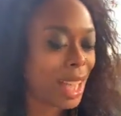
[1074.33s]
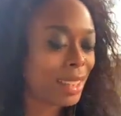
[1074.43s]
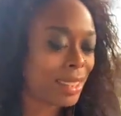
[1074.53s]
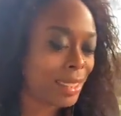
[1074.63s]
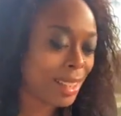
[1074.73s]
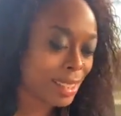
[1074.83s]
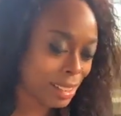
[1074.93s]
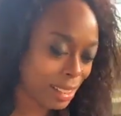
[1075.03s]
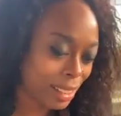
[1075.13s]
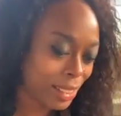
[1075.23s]
That
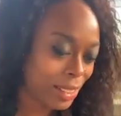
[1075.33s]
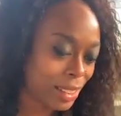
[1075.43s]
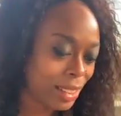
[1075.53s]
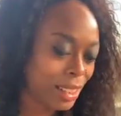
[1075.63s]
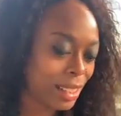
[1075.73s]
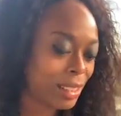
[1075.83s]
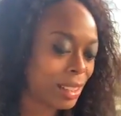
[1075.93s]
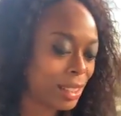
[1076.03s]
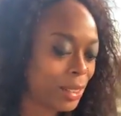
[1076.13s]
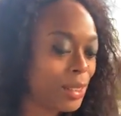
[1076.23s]
doesn't
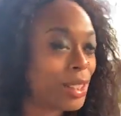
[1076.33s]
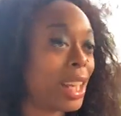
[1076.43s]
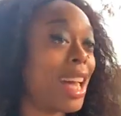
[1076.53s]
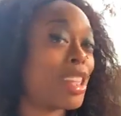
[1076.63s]
excuse and